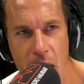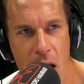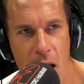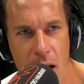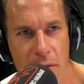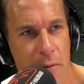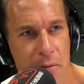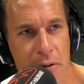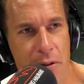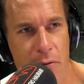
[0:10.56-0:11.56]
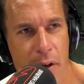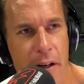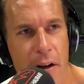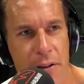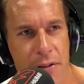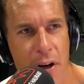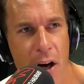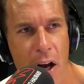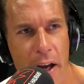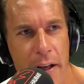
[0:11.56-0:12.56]
Lovely person, really nice
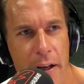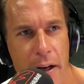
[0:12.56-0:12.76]
guy.